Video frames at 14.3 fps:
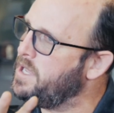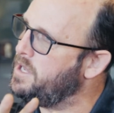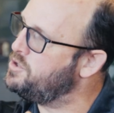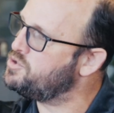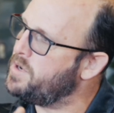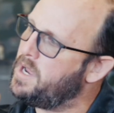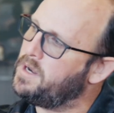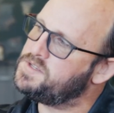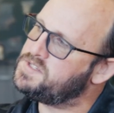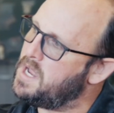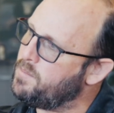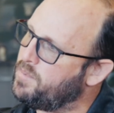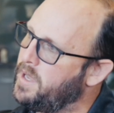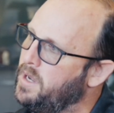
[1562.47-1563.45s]
injury and
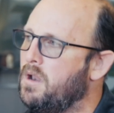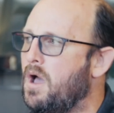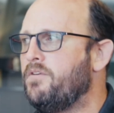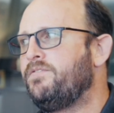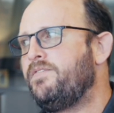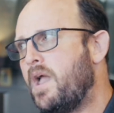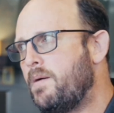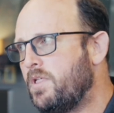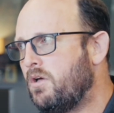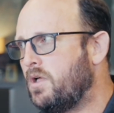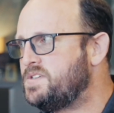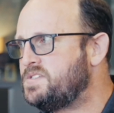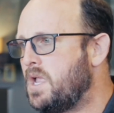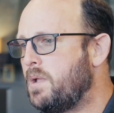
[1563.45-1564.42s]
estate planning, not family
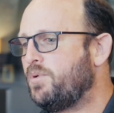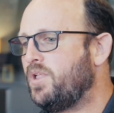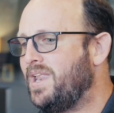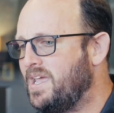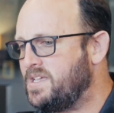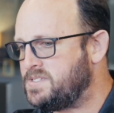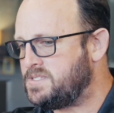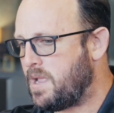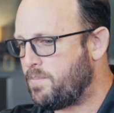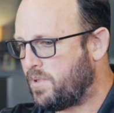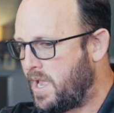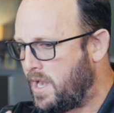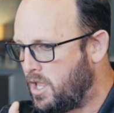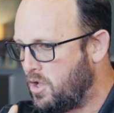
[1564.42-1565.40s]
on estate
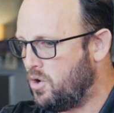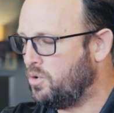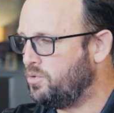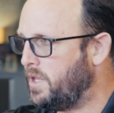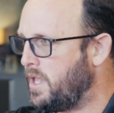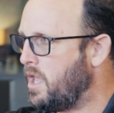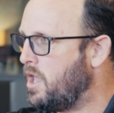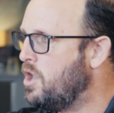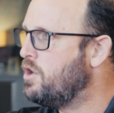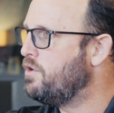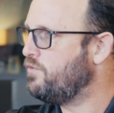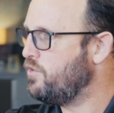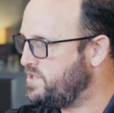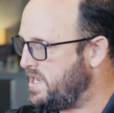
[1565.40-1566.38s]
planning only
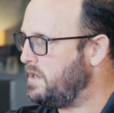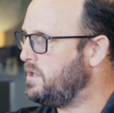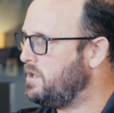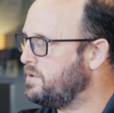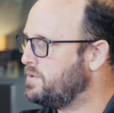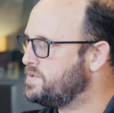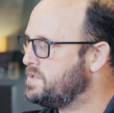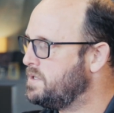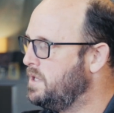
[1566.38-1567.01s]
for 10 years.